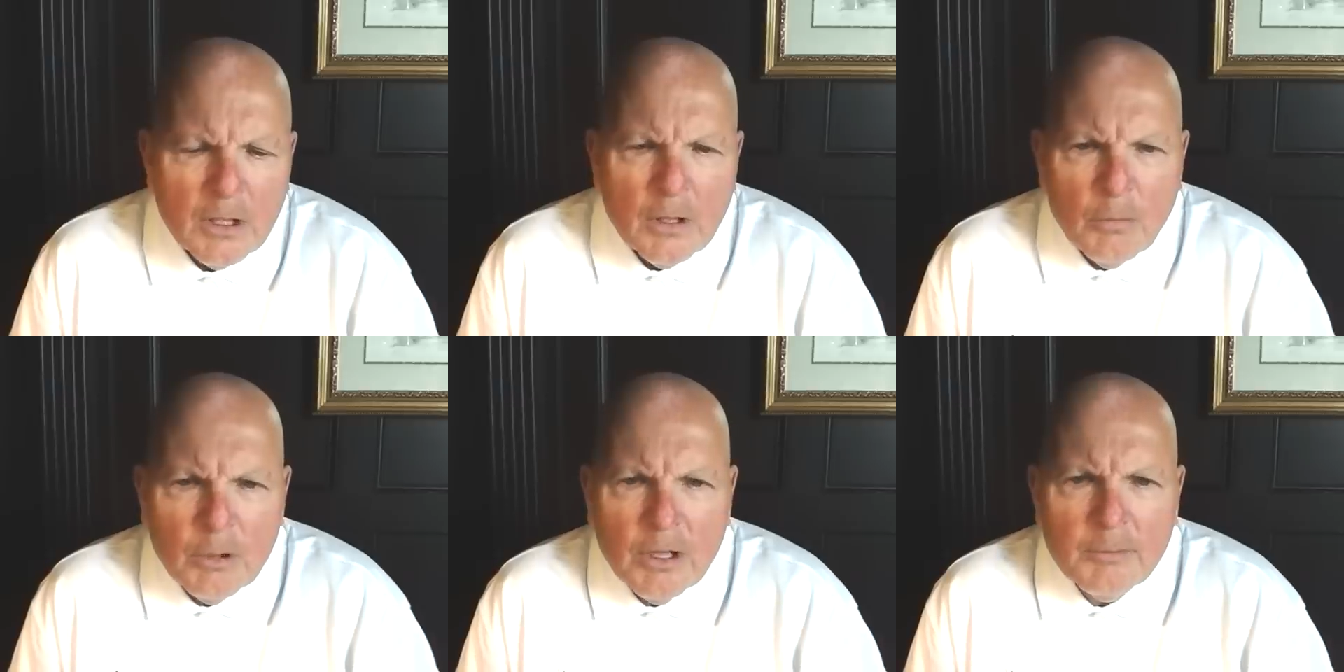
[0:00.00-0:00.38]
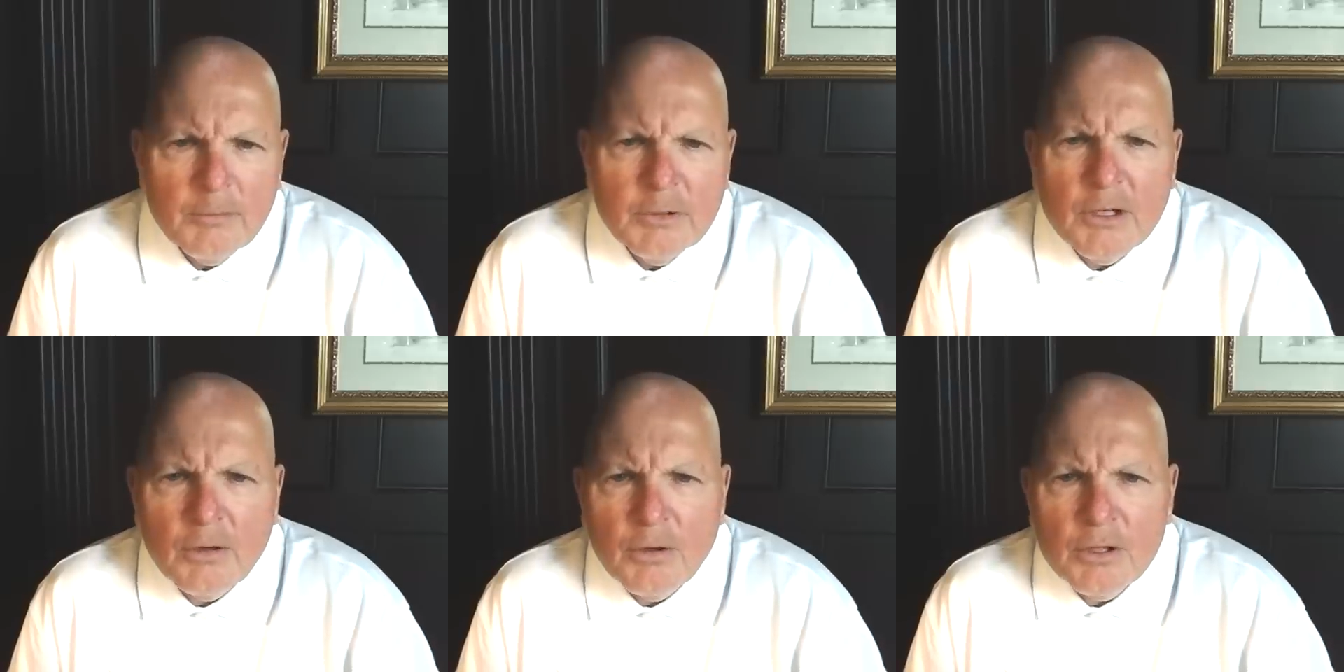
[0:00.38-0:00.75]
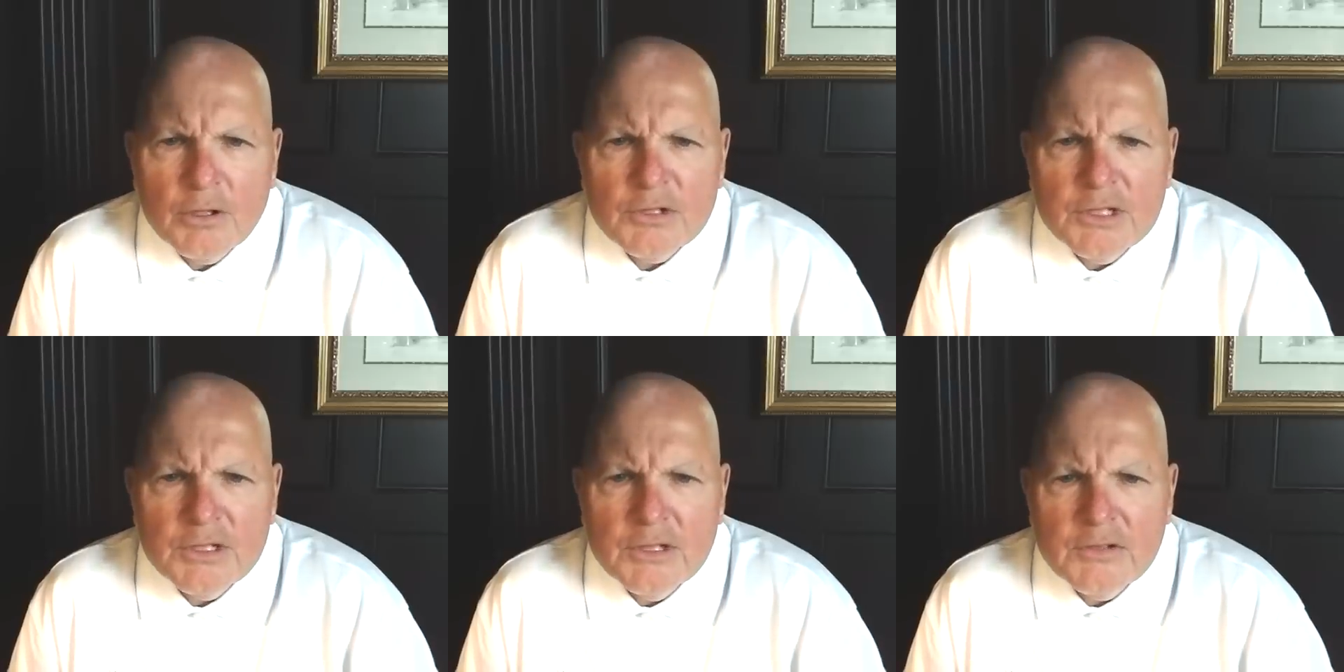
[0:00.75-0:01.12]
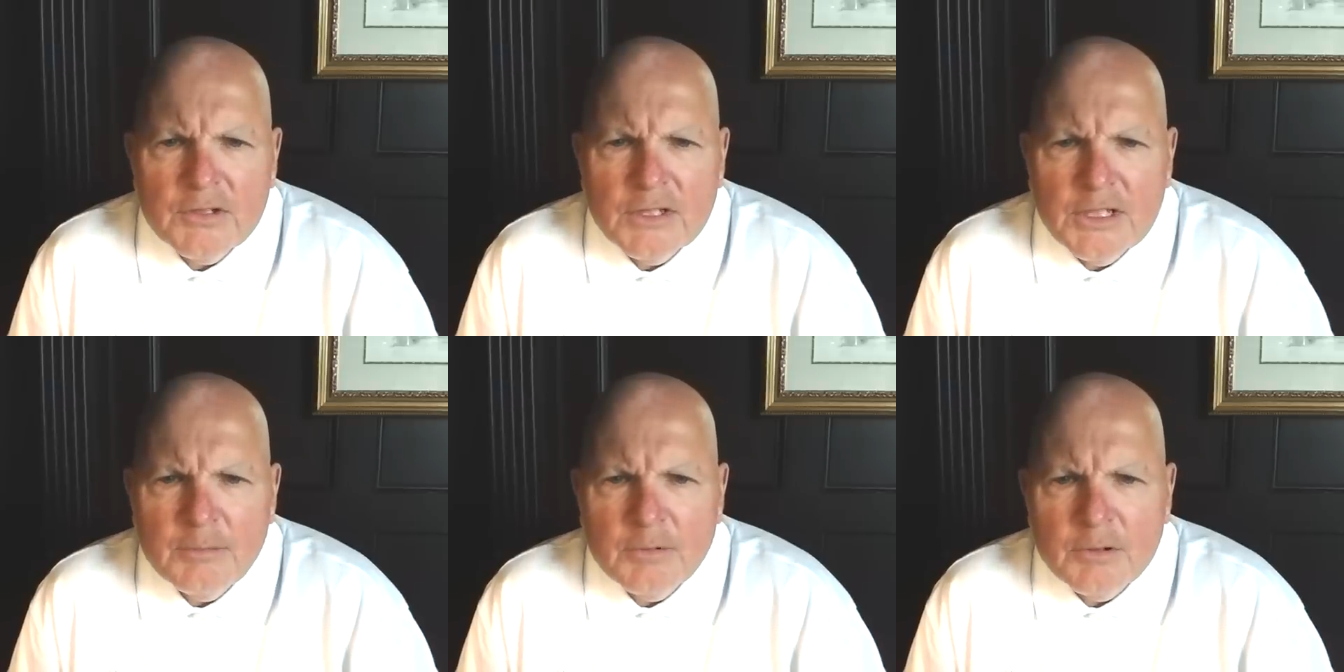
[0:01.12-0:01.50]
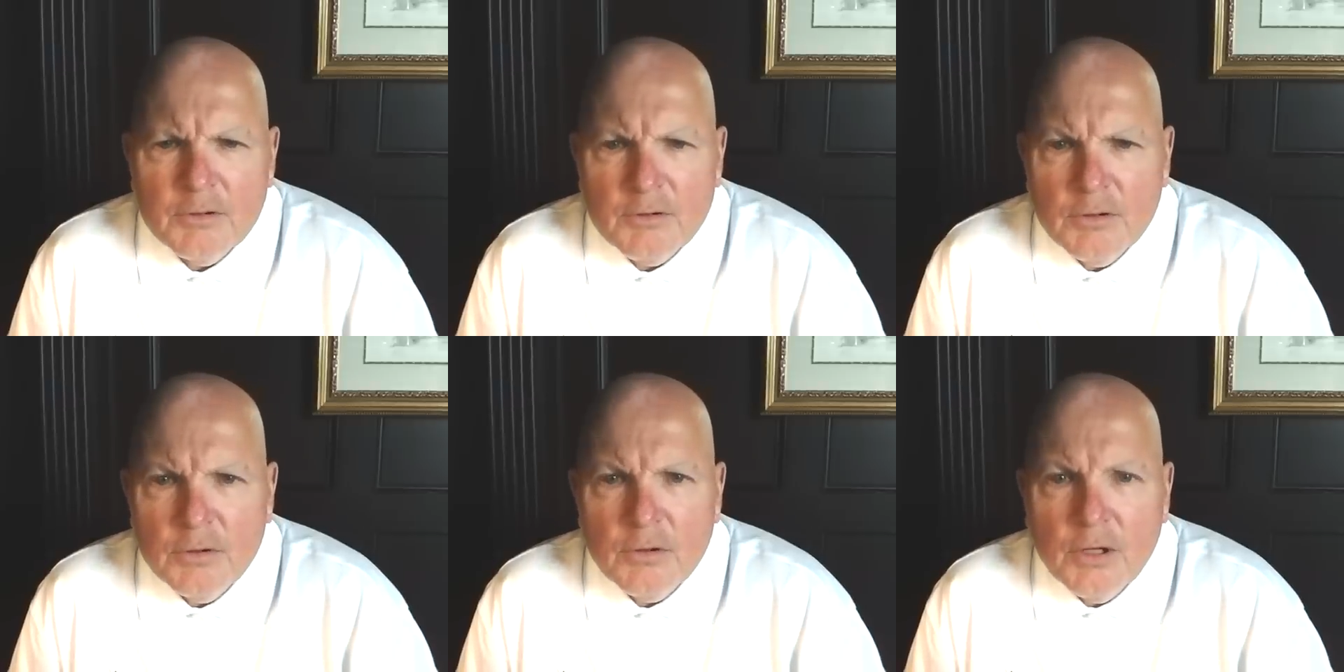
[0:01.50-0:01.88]
What I'm encouraging the team to
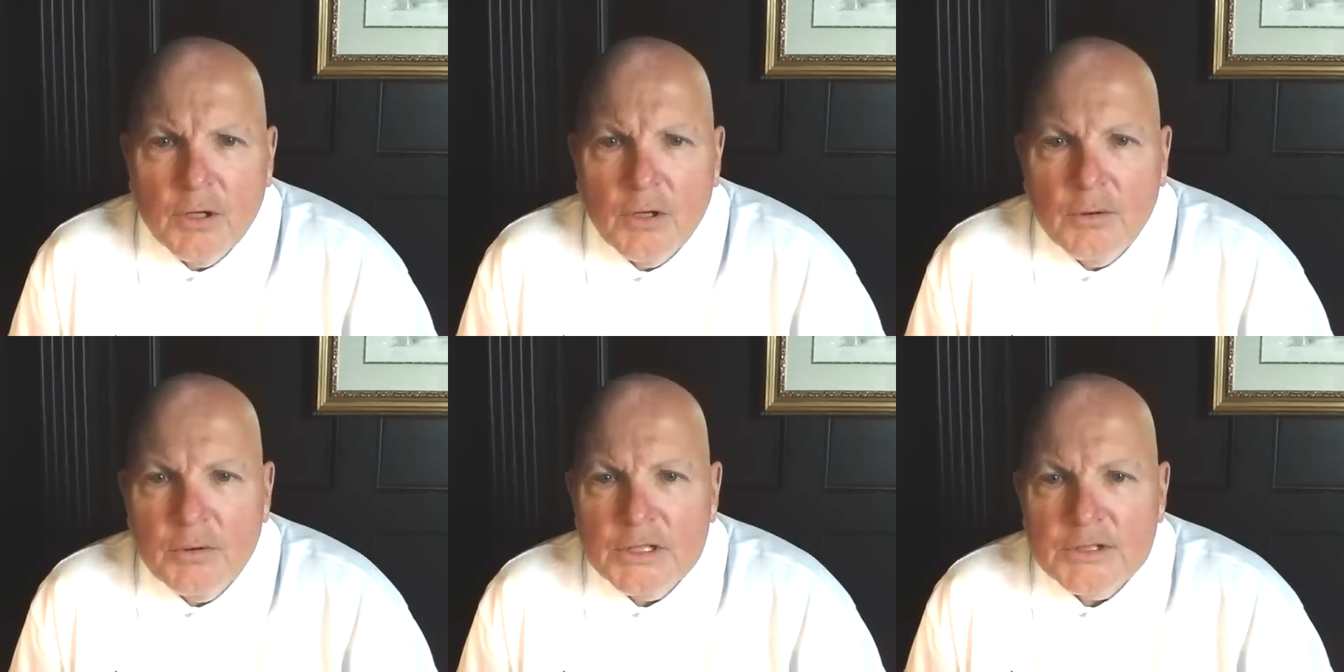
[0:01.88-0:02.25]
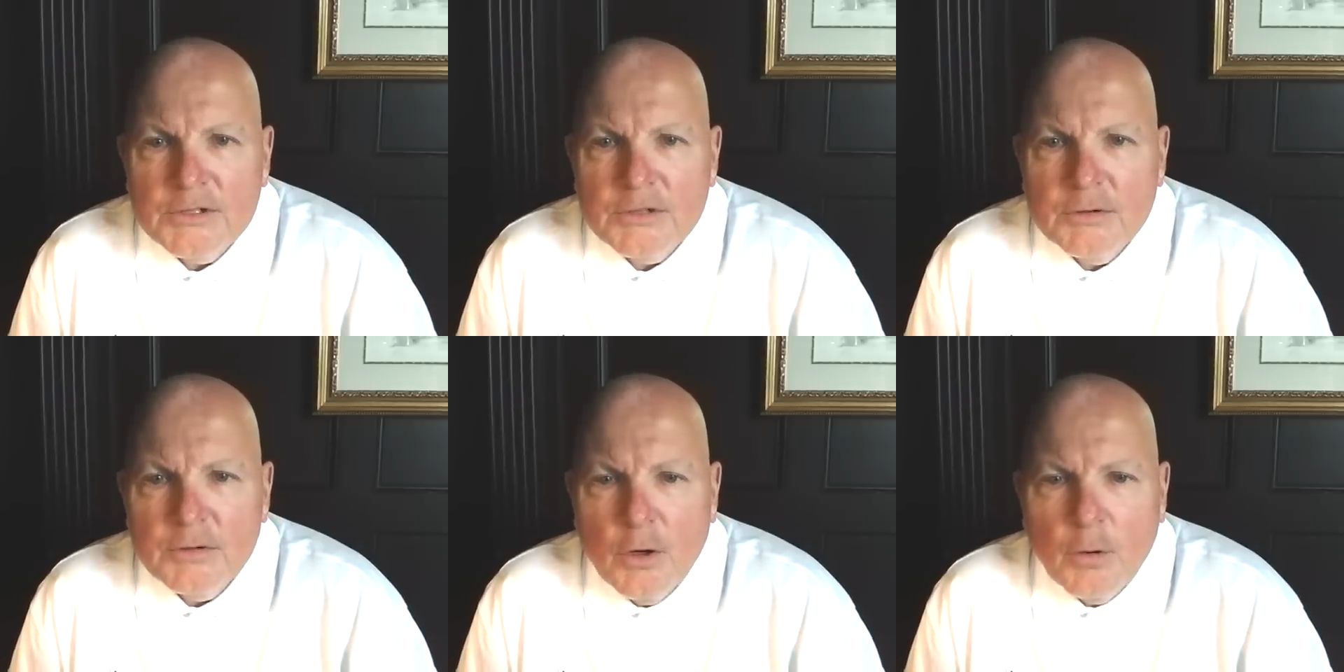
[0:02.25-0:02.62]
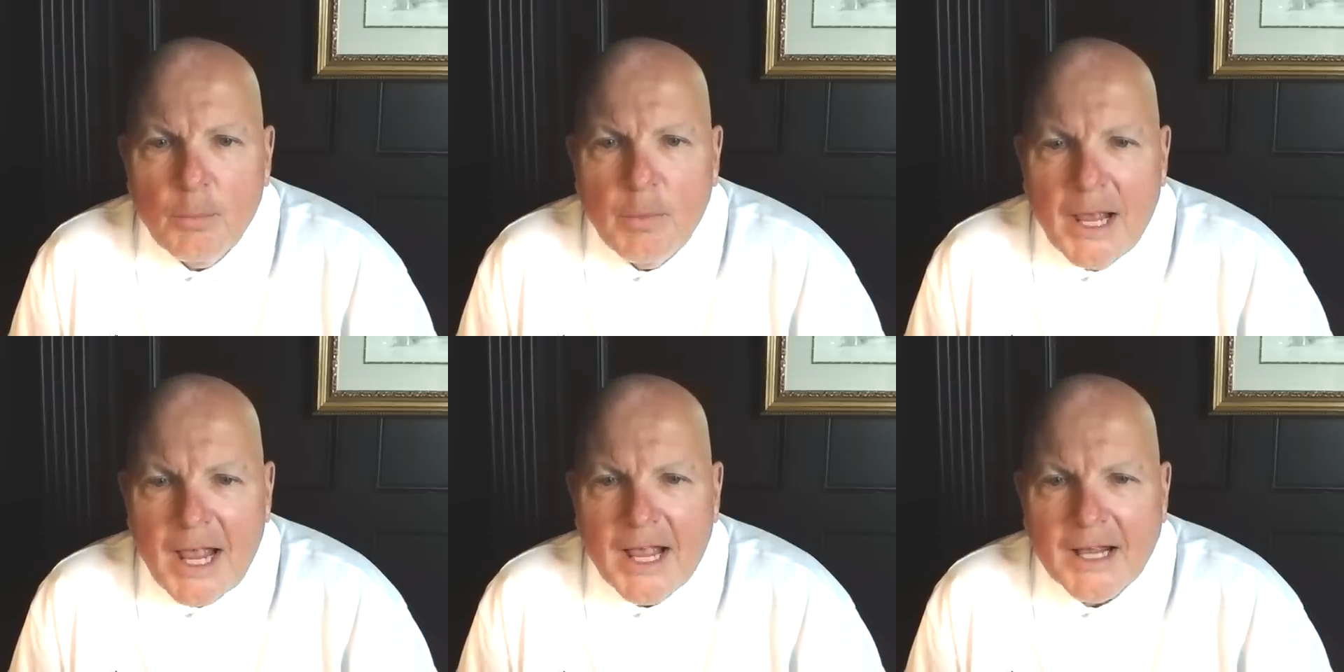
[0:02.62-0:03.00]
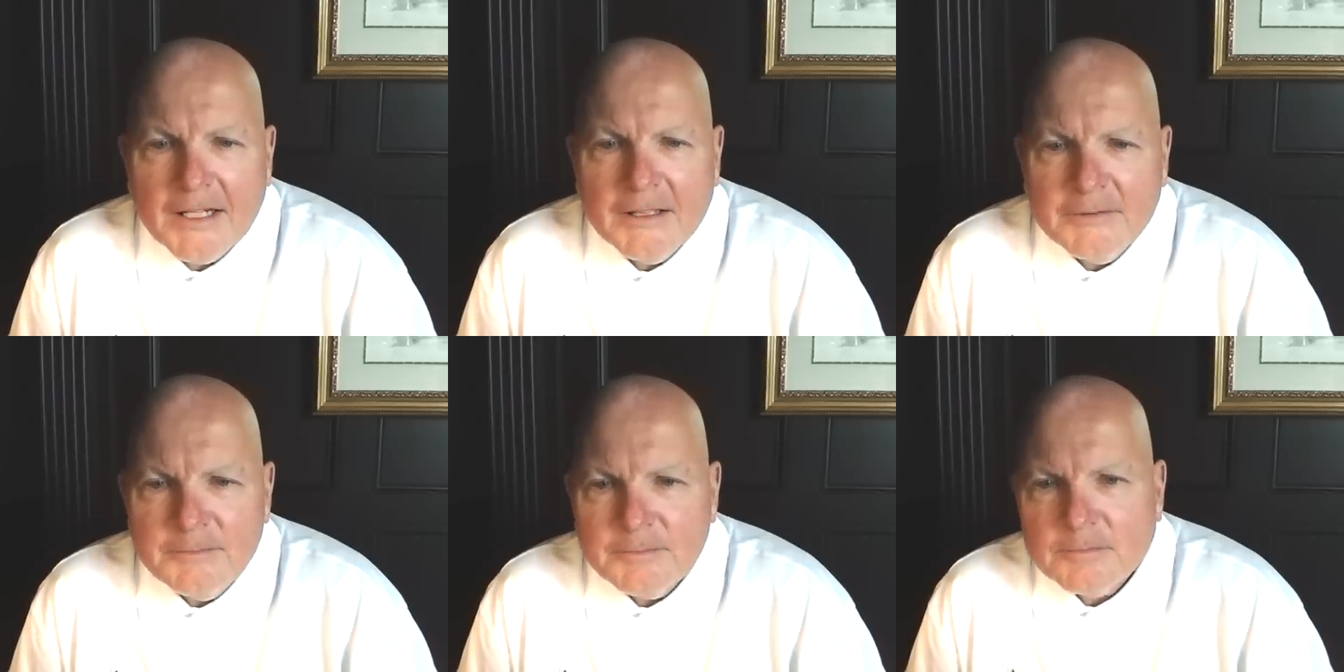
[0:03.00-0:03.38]
do, though, is to go back